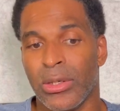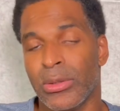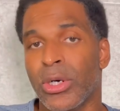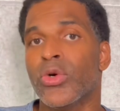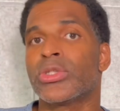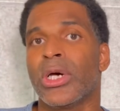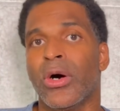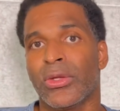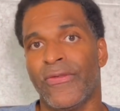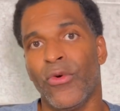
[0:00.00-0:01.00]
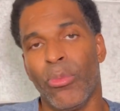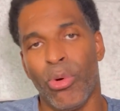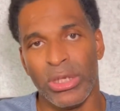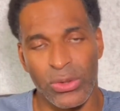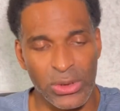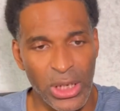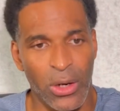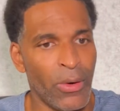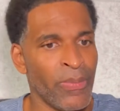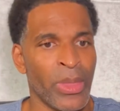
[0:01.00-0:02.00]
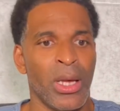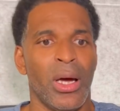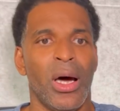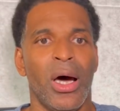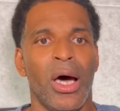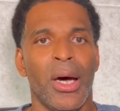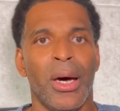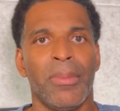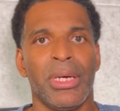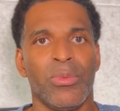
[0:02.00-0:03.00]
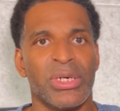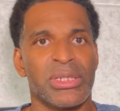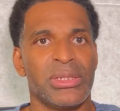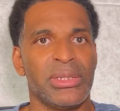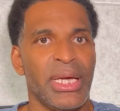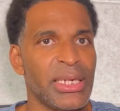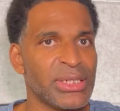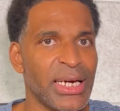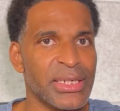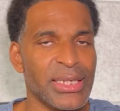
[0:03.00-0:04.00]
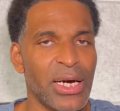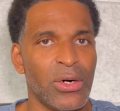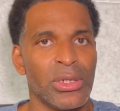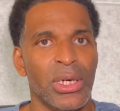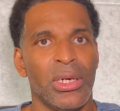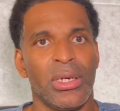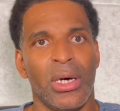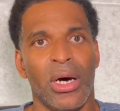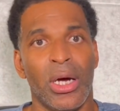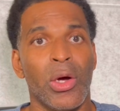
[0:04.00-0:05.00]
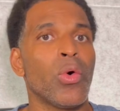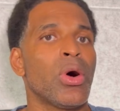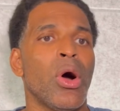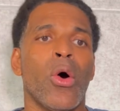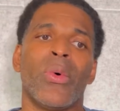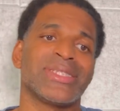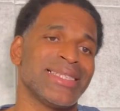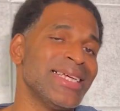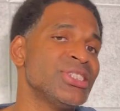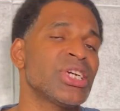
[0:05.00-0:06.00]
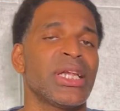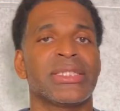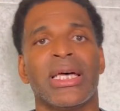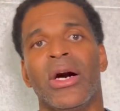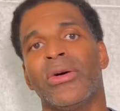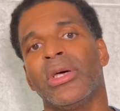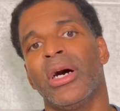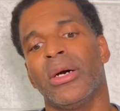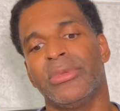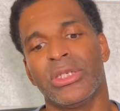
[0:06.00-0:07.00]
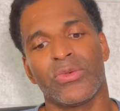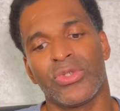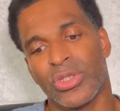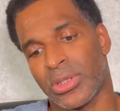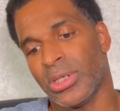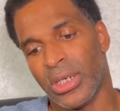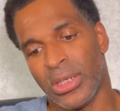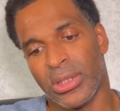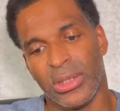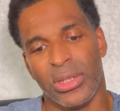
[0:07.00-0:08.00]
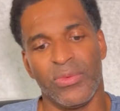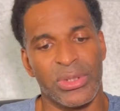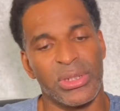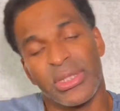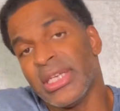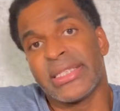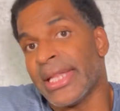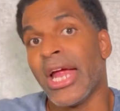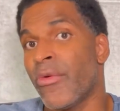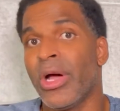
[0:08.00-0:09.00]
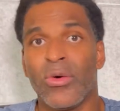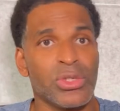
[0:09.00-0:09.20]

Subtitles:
the hotel, the Four Points Hotel. It wasn't near Chinatown, or wasn't in Chinatown. This was just it was a decent area.